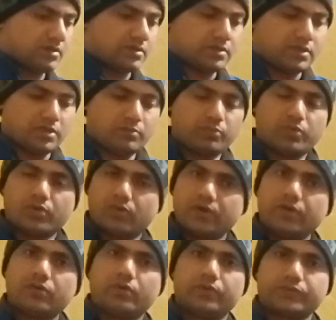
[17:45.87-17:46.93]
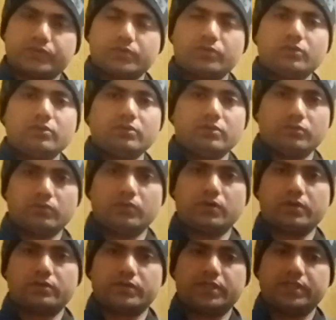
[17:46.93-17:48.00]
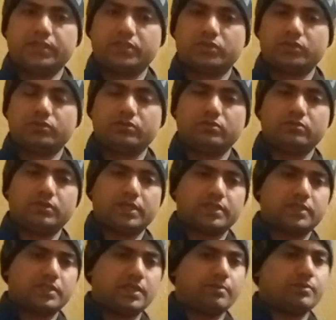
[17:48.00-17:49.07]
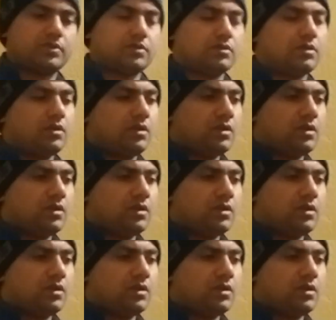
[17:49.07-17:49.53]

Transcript: the employer also were ready to accept